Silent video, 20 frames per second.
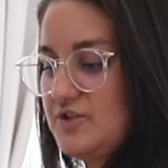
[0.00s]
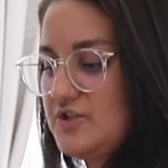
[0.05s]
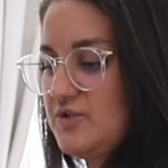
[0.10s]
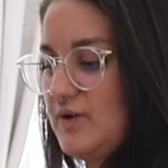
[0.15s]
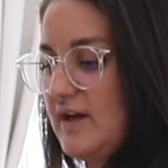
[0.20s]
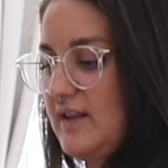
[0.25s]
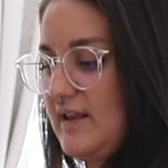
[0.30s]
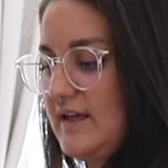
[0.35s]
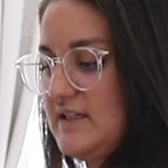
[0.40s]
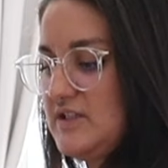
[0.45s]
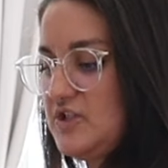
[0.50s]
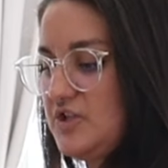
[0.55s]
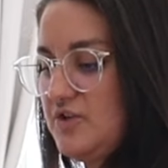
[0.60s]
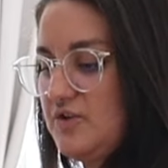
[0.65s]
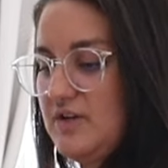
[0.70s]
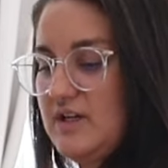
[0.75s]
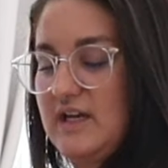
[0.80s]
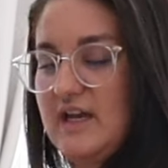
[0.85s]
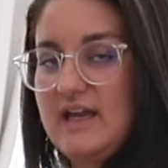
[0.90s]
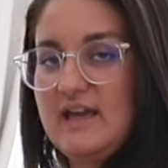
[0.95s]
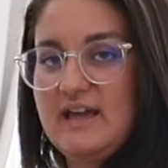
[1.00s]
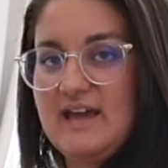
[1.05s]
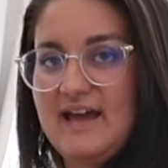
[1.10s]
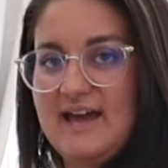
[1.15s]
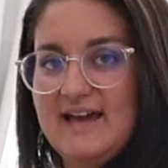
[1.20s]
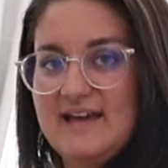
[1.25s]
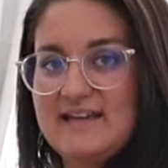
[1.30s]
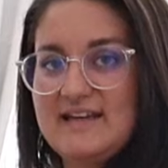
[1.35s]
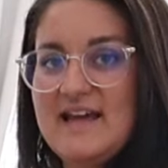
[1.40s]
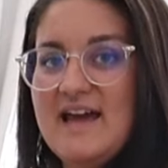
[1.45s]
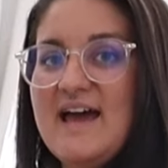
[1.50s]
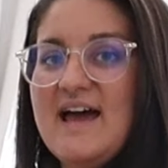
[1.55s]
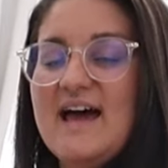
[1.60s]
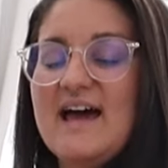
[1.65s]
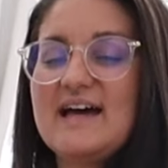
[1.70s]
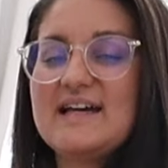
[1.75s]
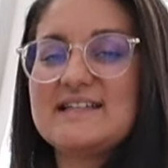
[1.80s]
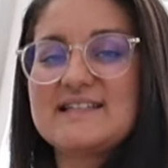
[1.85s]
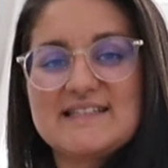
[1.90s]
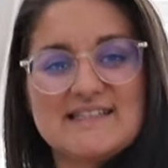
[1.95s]
So I like to create an
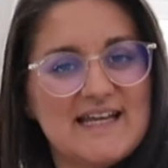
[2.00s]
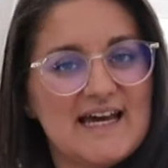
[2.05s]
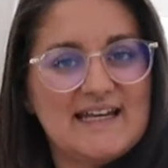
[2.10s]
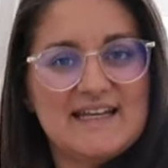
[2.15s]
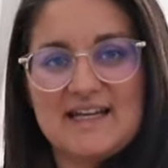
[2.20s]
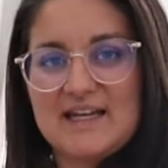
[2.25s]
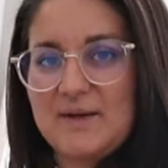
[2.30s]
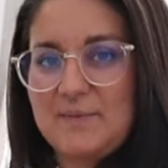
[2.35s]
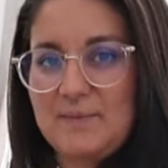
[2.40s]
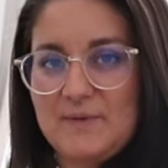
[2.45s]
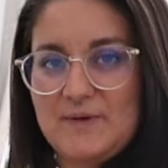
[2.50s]
aesthetic,